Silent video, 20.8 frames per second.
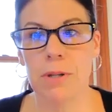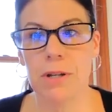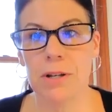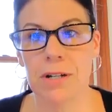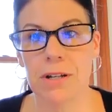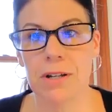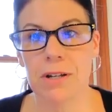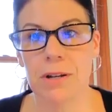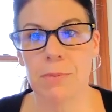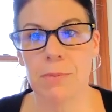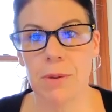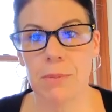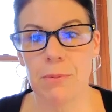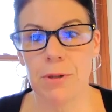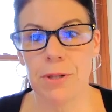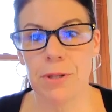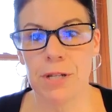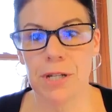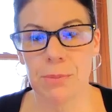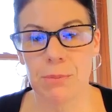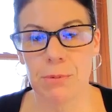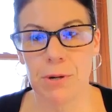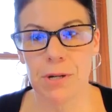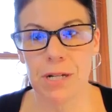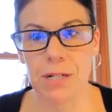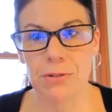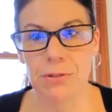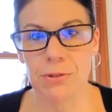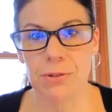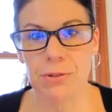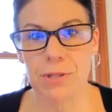going to come up on the
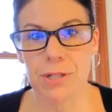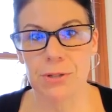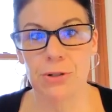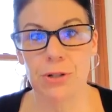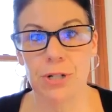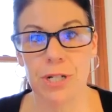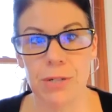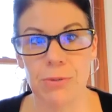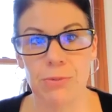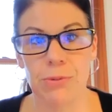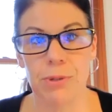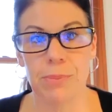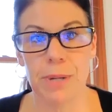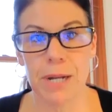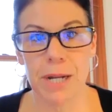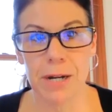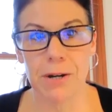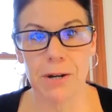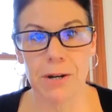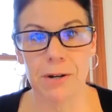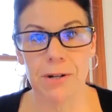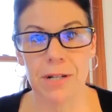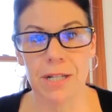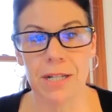appraisal to need repaired.